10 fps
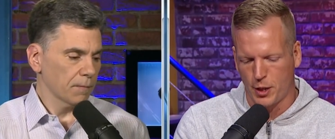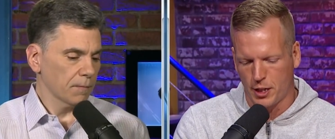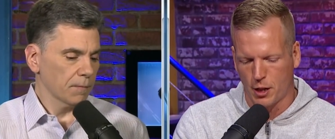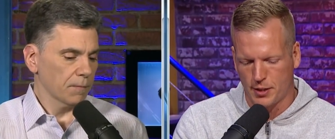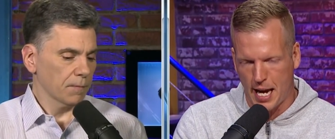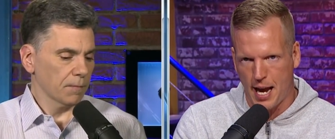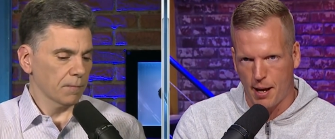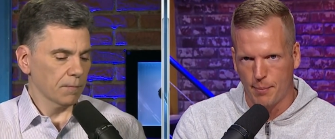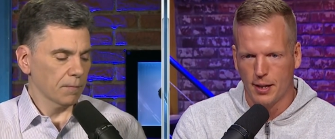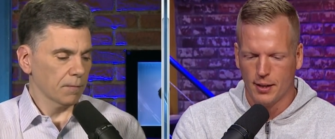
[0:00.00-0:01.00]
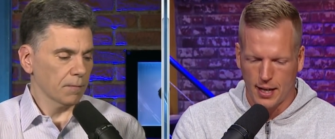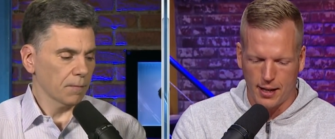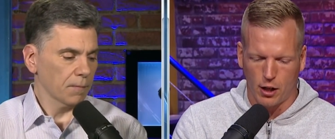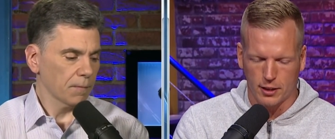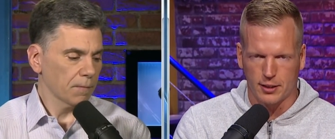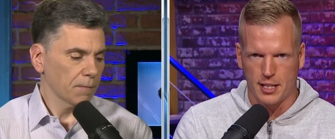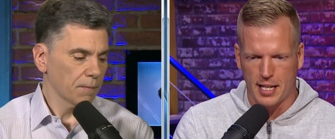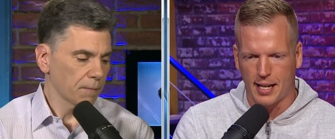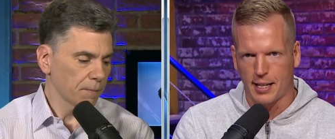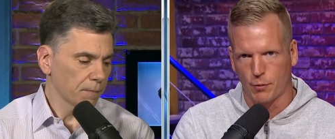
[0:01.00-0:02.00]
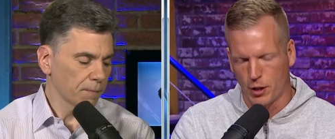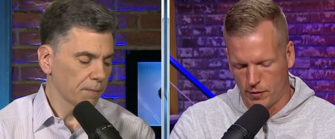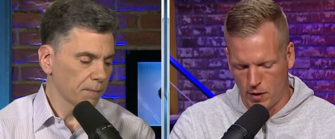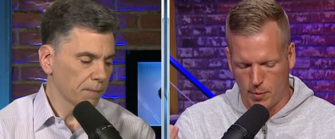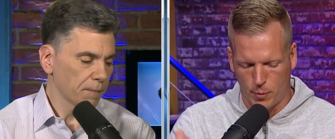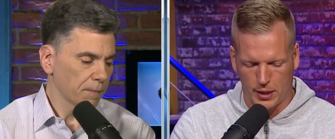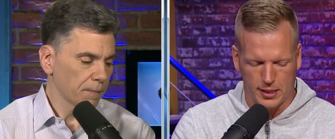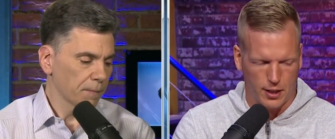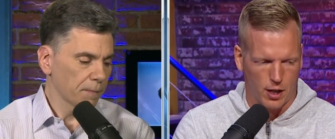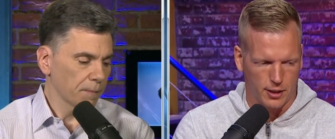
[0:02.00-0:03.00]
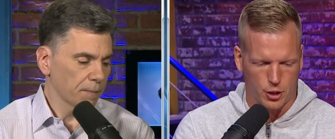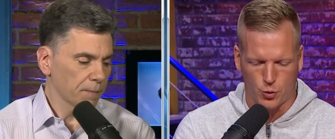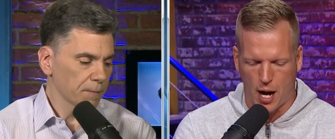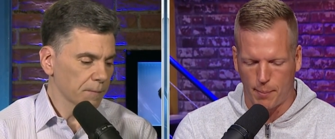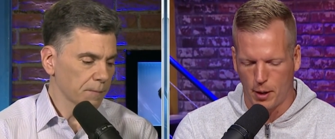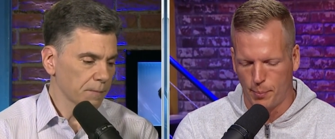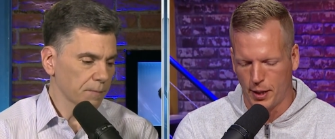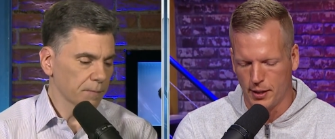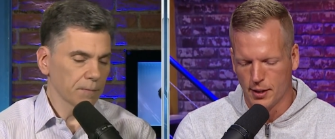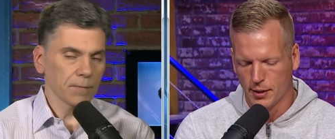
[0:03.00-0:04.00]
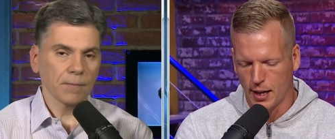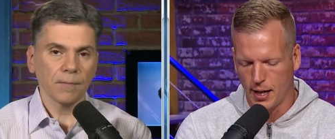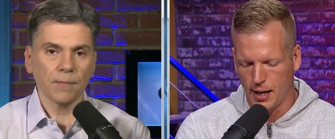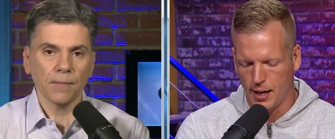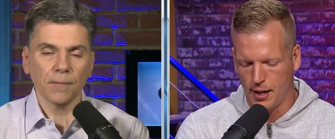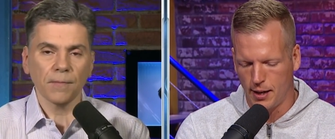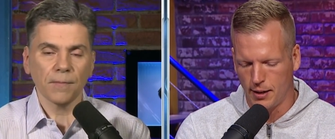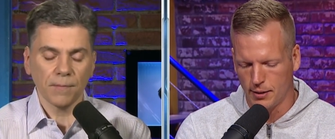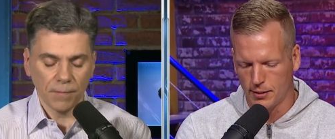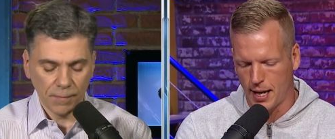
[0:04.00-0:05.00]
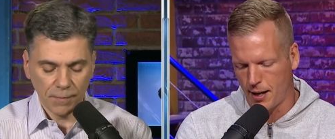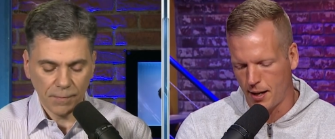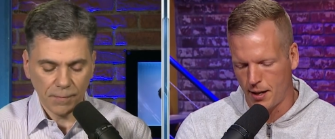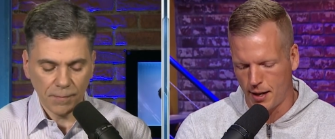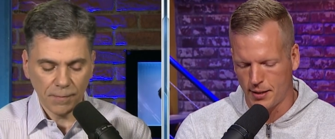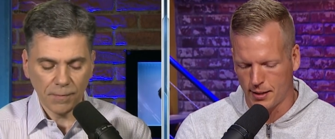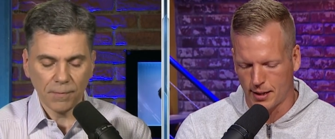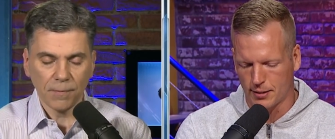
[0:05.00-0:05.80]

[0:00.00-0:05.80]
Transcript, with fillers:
Speaker 1: where you go, damn, and all of a sudden you got to get rid of him, and we see all this drama. But, uh, uh, yeah, I, I, think